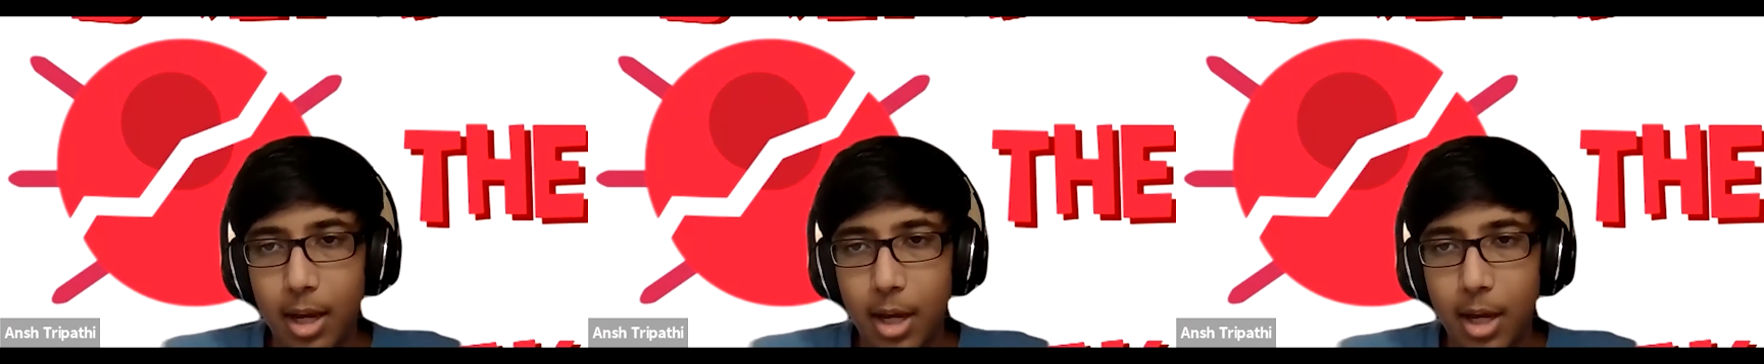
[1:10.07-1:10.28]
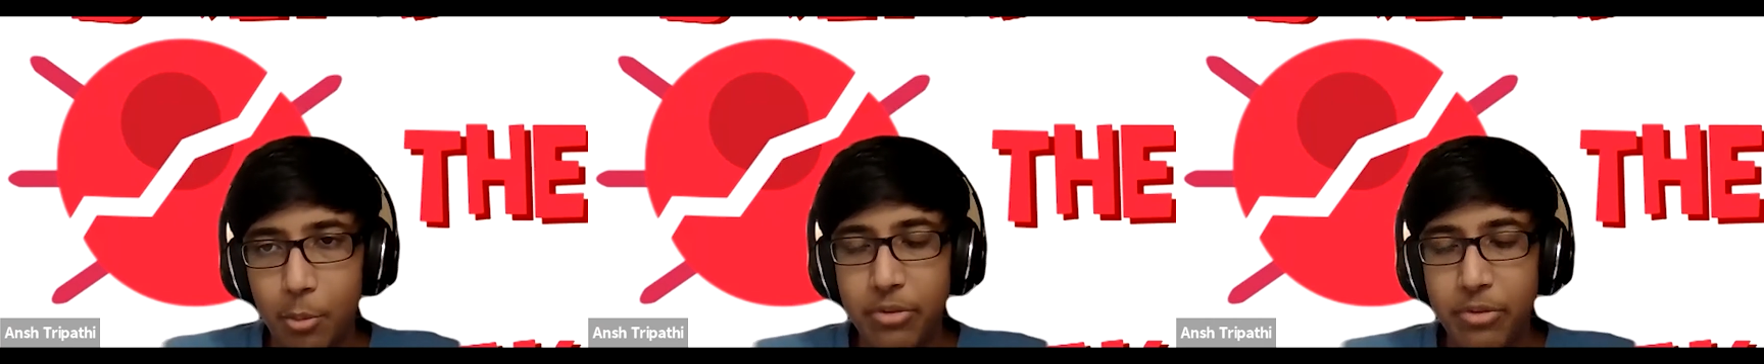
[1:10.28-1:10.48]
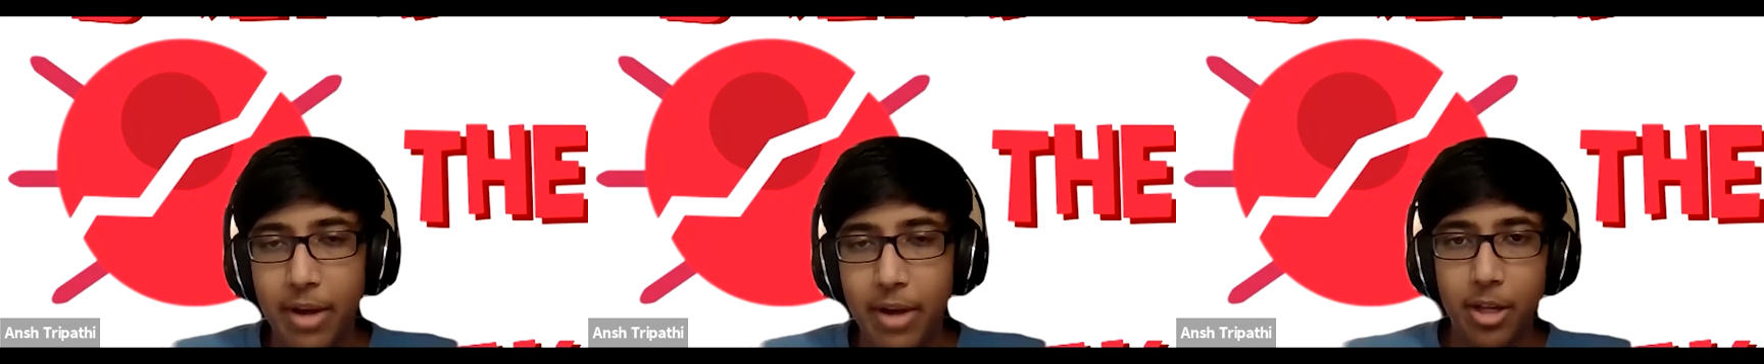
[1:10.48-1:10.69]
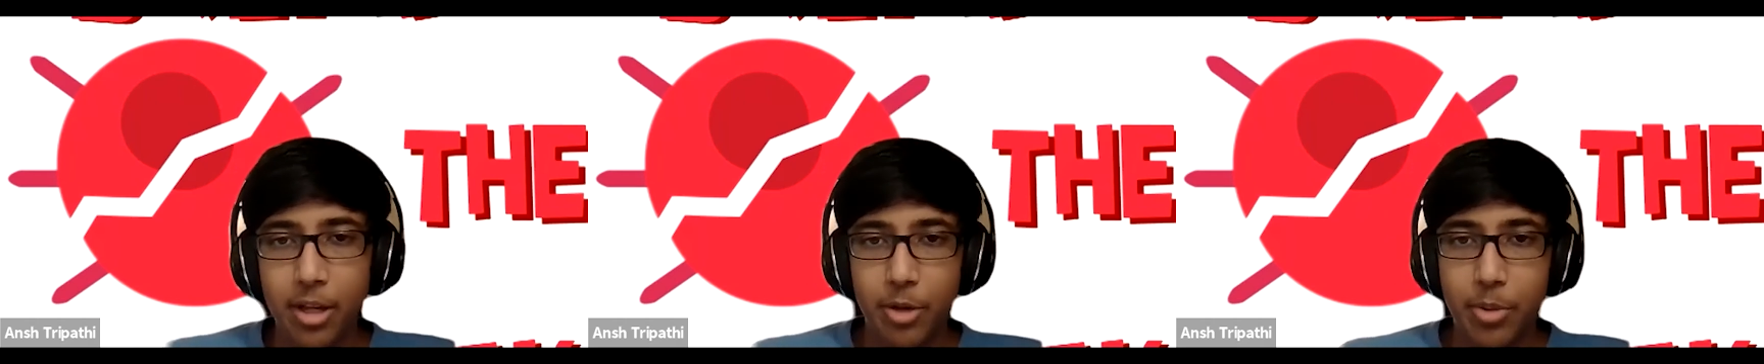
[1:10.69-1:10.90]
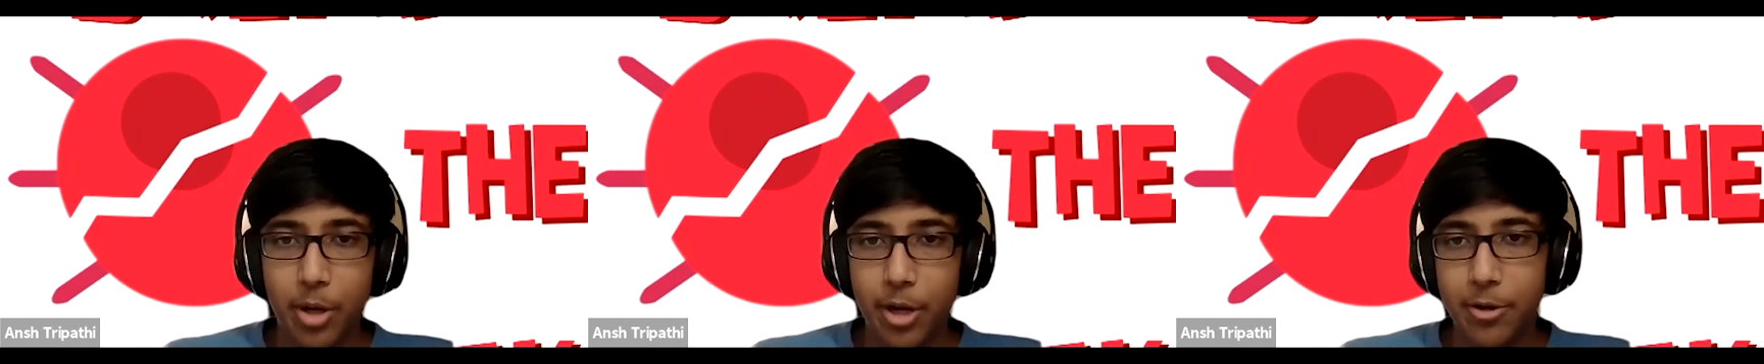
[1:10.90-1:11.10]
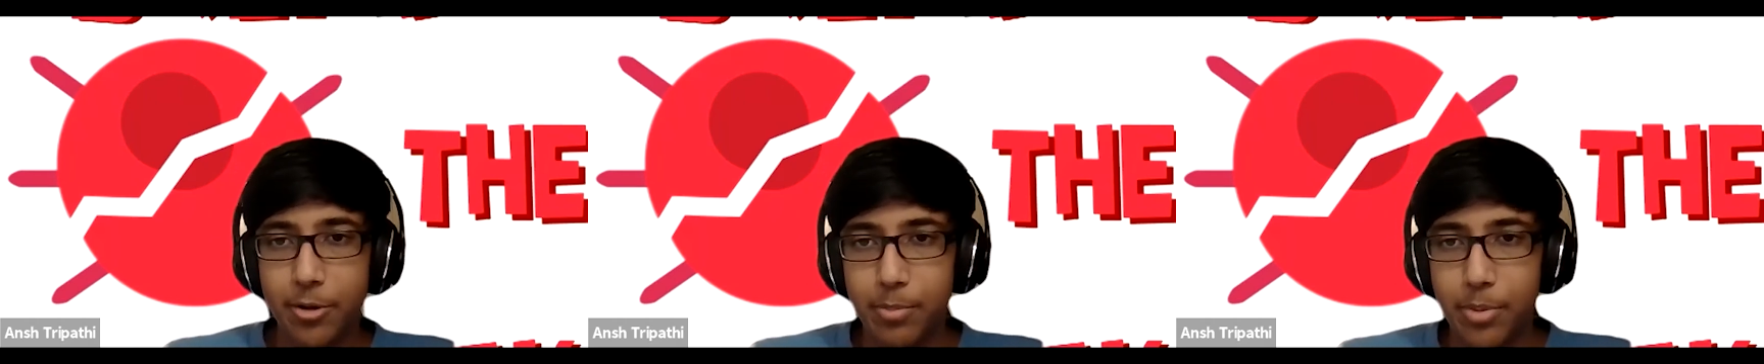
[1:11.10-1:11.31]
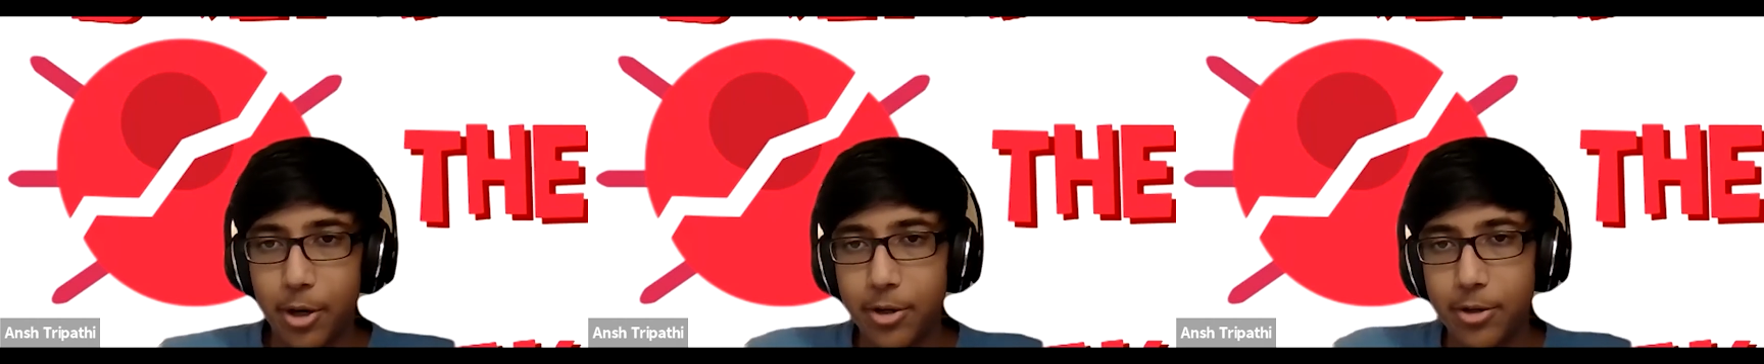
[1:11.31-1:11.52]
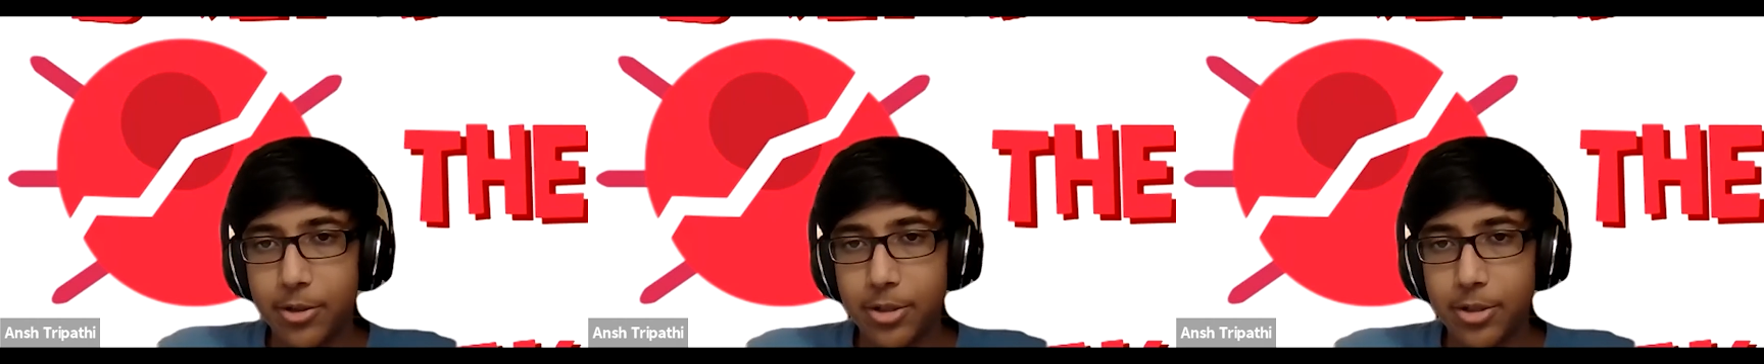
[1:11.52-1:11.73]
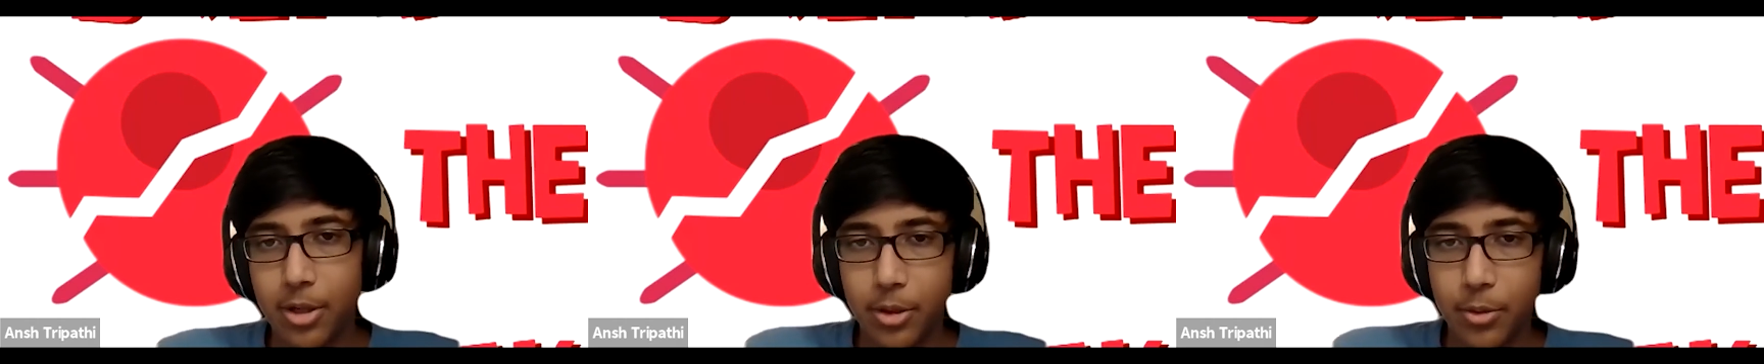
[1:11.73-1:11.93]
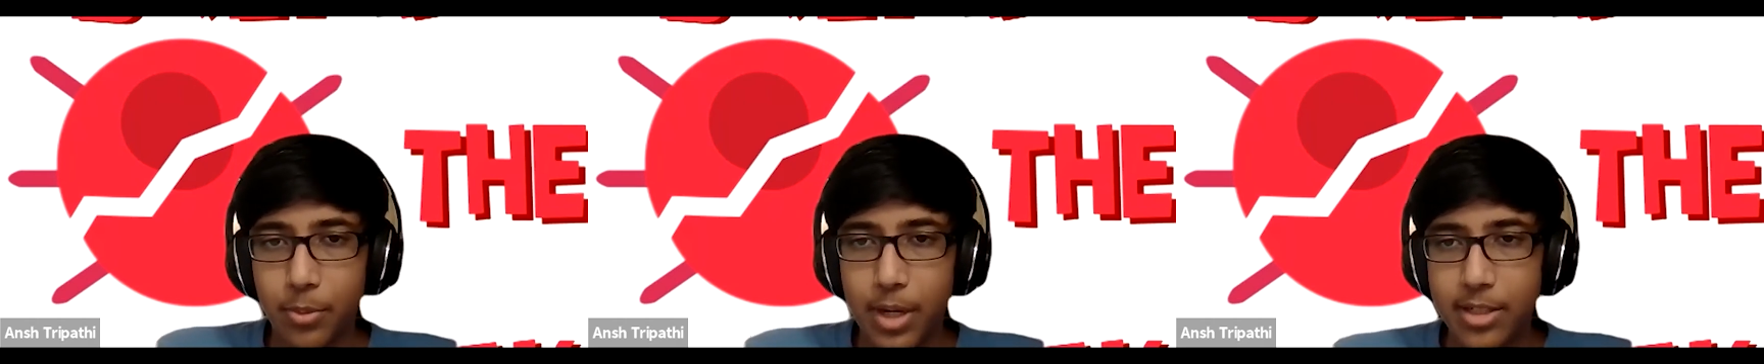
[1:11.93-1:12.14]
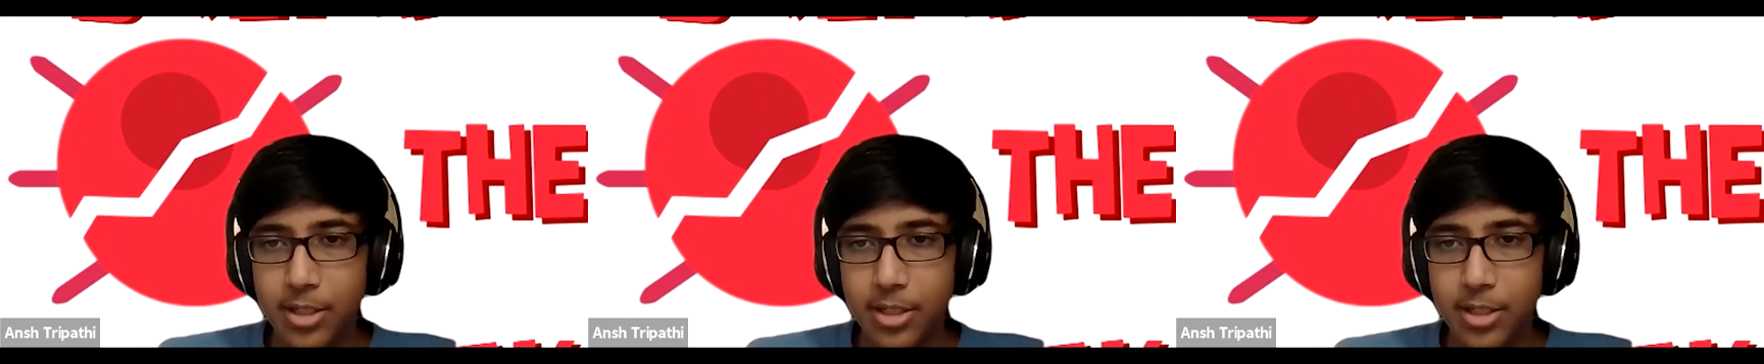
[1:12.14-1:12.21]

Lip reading: We've had a lot of partners along the way,